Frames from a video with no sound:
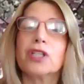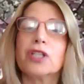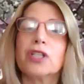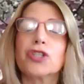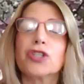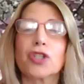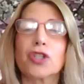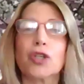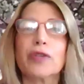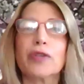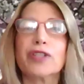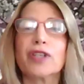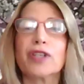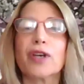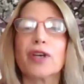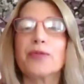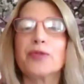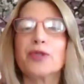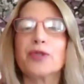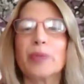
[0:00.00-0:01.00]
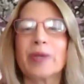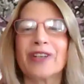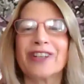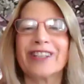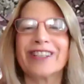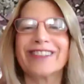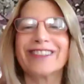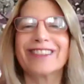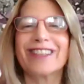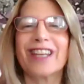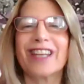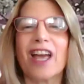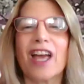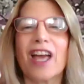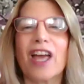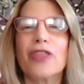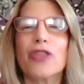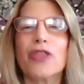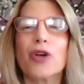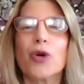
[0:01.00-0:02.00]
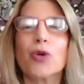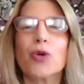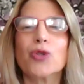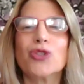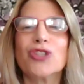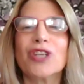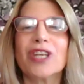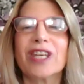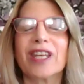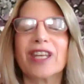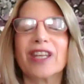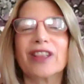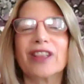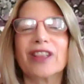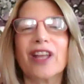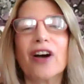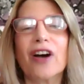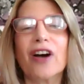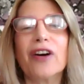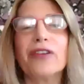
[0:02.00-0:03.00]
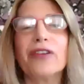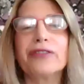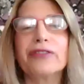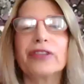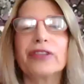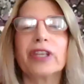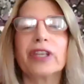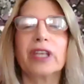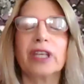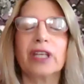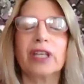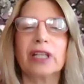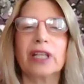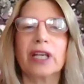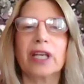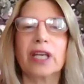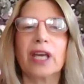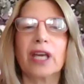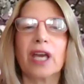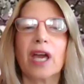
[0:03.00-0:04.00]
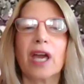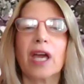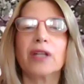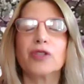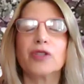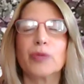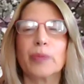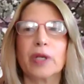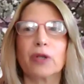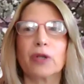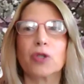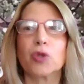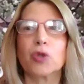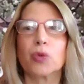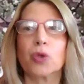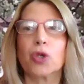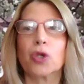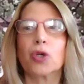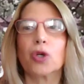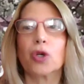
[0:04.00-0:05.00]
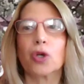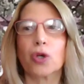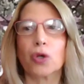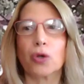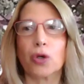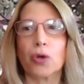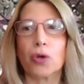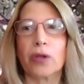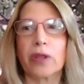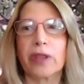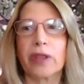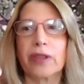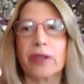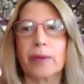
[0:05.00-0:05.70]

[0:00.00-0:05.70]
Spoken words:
to service of spirit and those seeking love, healing, and spiritual growth.